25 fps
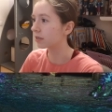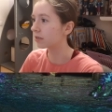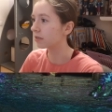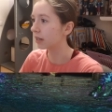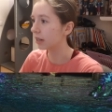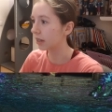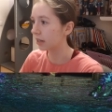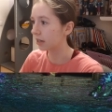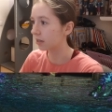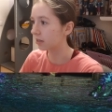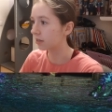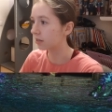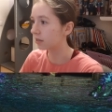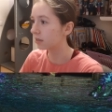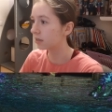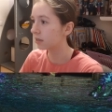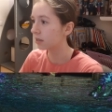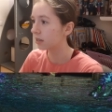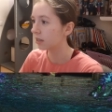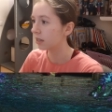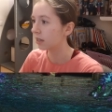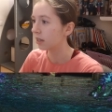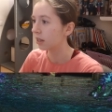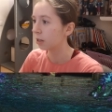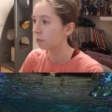a
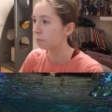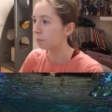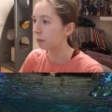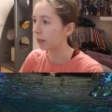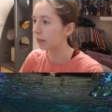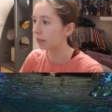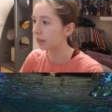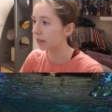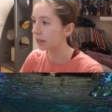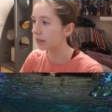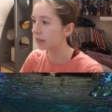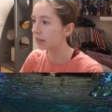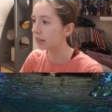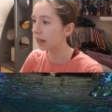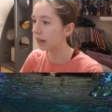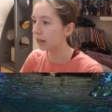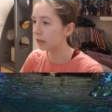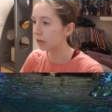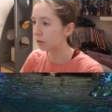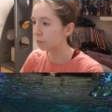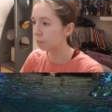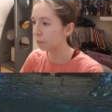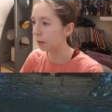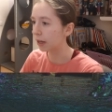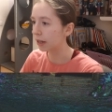little, but it
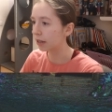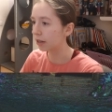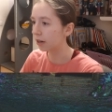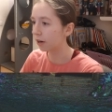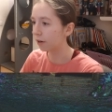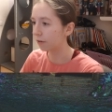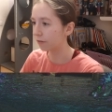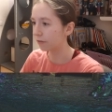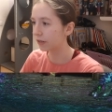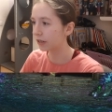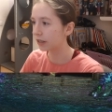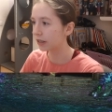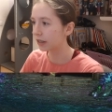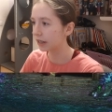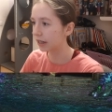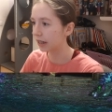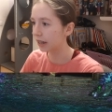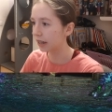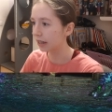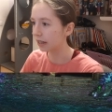does pay off in the